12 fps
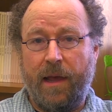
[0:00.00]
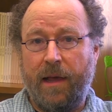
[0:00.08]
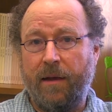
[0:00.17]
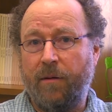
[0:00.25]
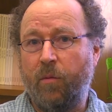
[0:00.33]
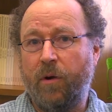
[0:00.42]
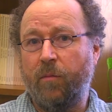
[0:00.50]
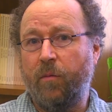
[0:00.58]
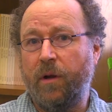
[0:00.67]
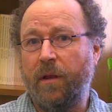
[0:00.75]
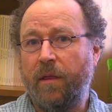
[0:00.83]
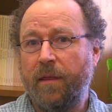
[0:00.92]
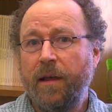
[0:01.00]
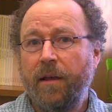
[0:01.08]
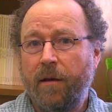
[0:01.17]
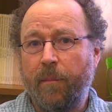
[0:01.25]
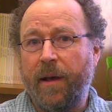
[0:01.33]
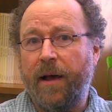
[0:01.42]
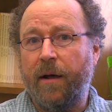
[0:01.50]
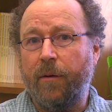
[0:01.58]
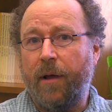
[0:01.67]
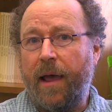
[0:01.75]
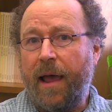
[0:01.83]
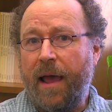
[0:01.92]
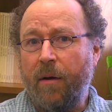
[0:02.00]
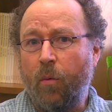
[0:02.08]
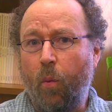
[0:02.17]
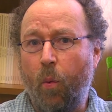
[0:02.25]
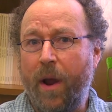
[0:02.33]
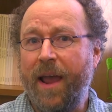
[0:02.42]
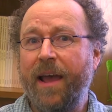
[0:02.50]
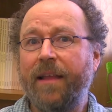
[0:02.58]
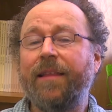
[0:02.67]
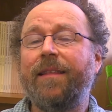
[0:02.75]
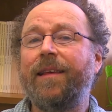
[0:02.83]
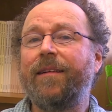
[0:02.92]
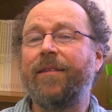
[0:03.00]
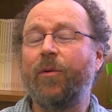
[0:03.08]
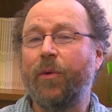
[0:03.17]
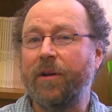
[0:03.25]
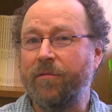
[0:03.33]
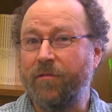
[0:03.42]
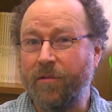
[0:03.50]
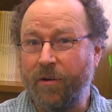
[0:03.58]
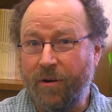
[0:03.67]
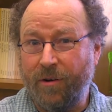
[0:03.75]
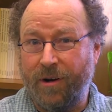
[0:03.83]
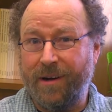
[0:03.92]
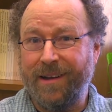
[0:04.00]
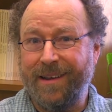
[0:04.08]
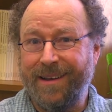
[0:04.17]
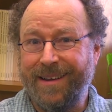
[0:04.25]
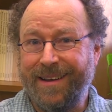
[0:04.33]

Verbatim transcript: And when we think about where the theory went wrong,